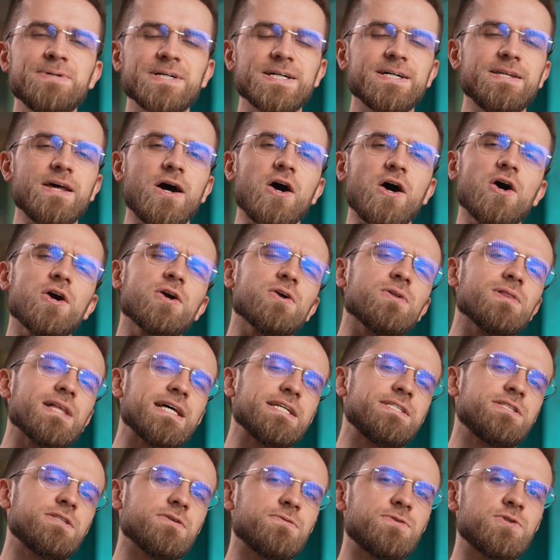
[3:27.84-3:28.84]
But our
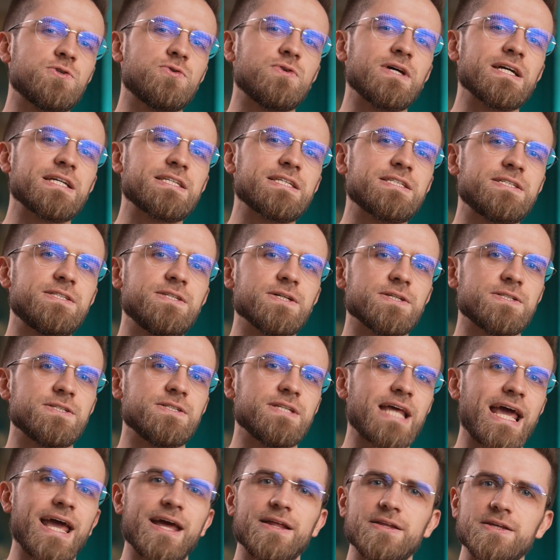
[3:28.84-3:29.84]
list of tricks
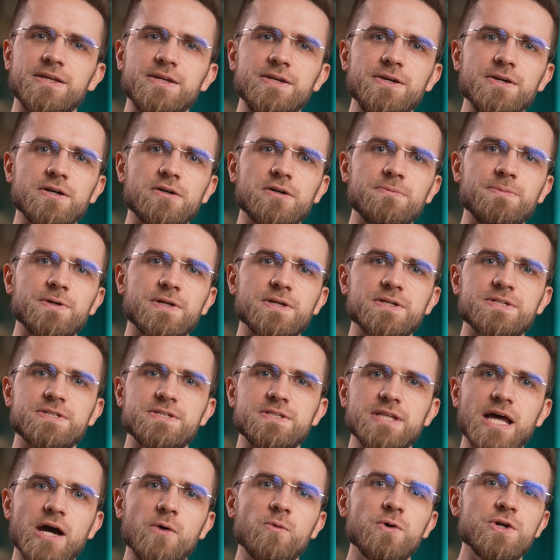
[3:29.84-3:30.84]
doesn't end here,
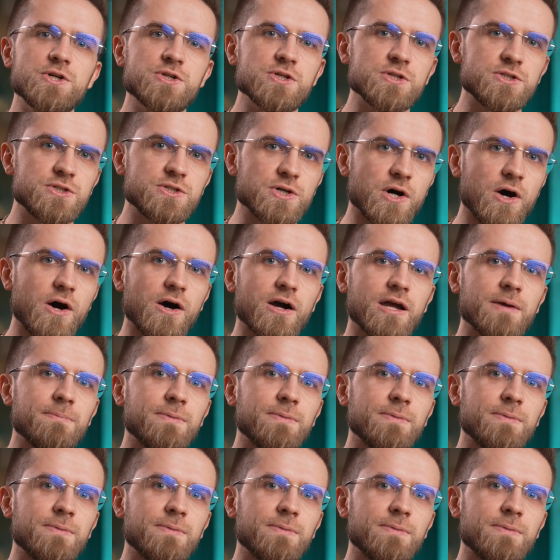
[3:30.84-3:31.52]
because now we should talk